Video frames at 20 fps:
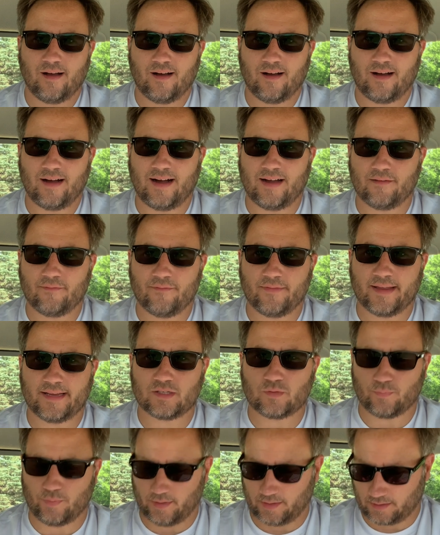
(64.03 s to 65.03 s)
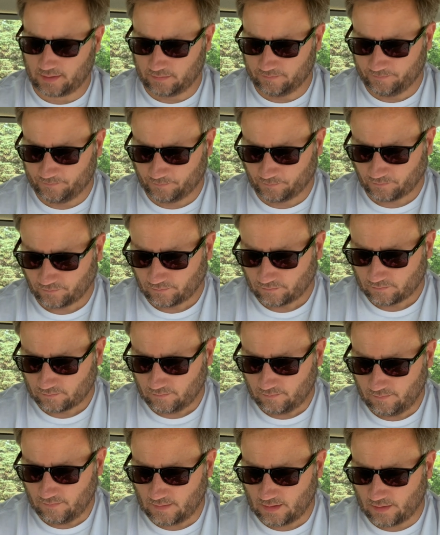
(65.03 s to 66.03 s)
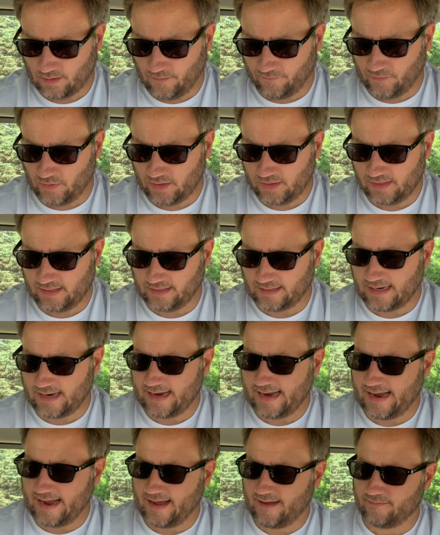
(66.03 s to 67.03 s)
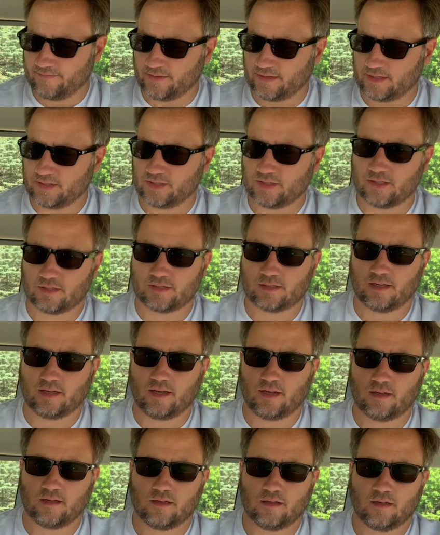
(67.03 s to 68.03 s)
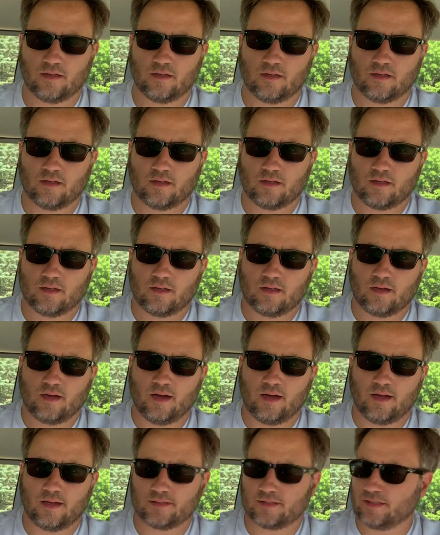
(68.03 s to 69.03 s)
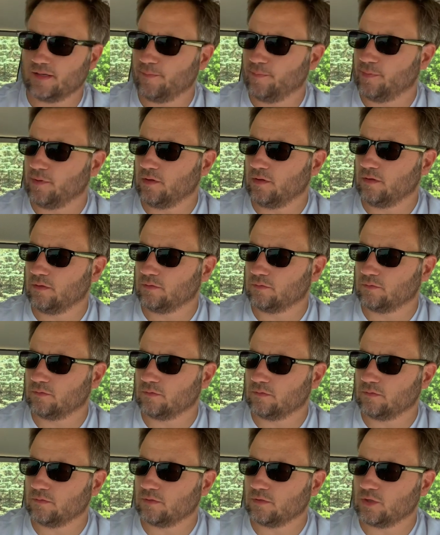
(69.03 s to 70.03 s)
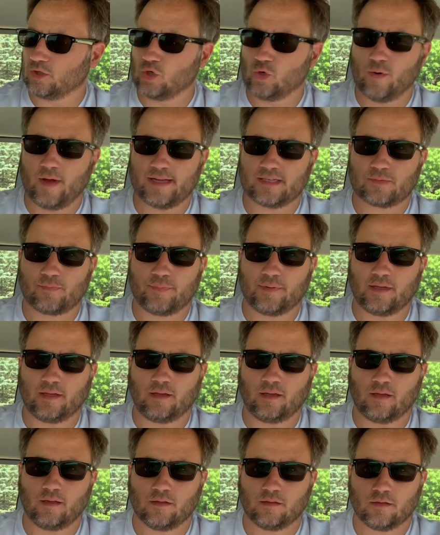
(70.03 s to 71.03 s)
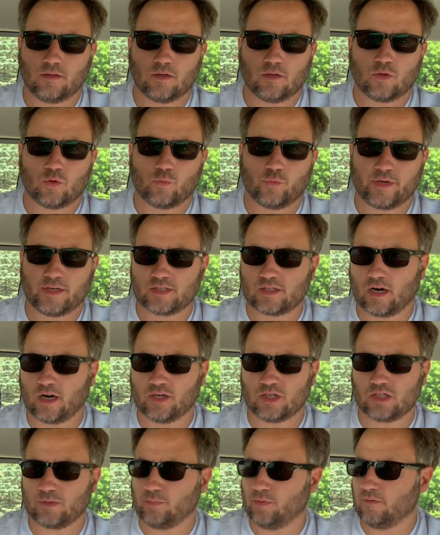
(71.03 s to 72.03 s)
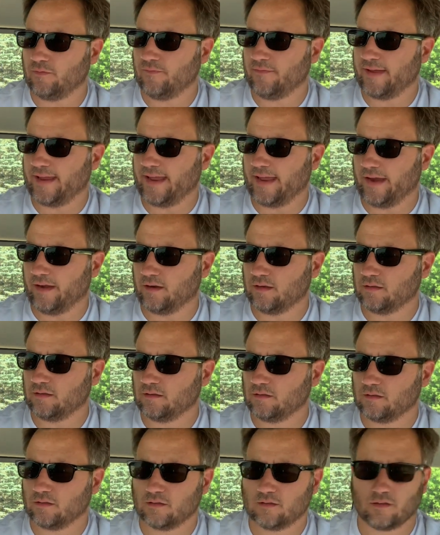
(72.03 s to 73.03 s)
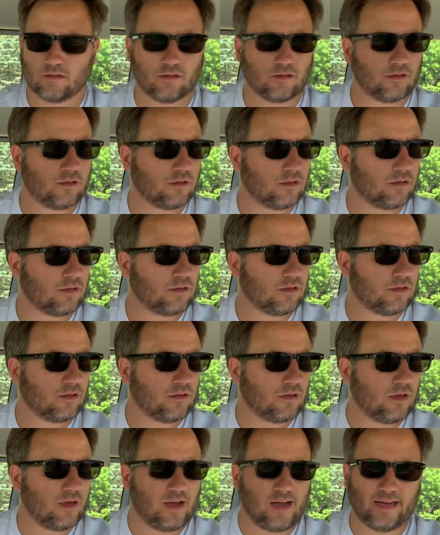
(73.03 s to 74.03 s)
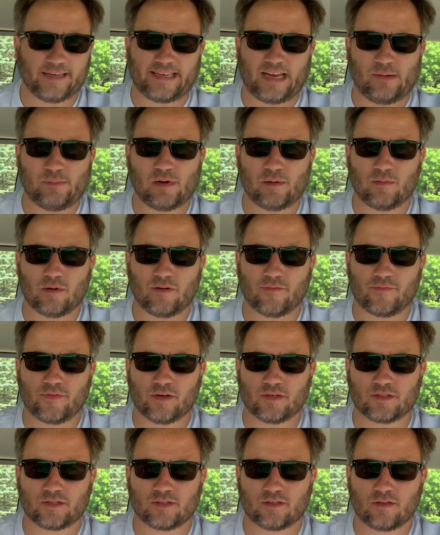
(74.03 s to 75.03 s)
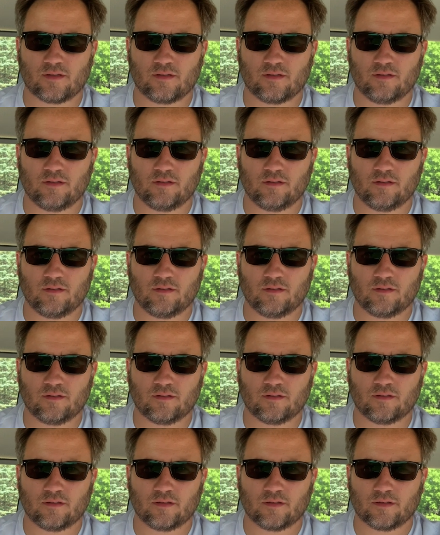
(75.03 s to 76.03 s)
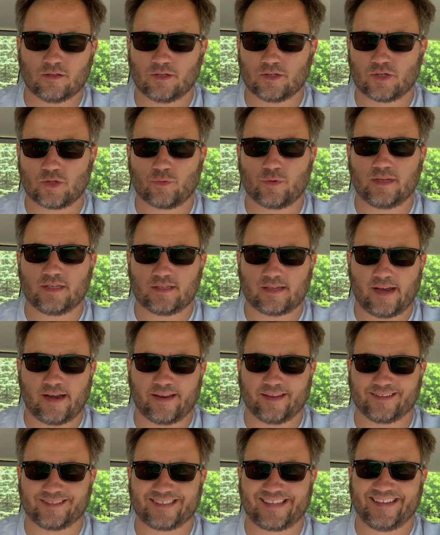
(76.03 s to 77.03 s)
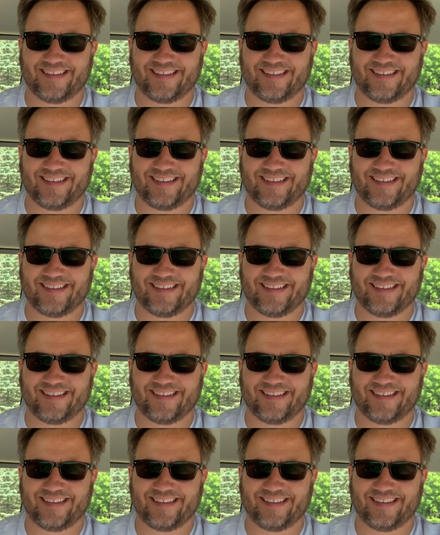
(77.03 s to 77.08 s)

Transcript: on Facebook. The first thing I have is just a, a simple USB rechargeable fan. I can't remember if there's there's three settings.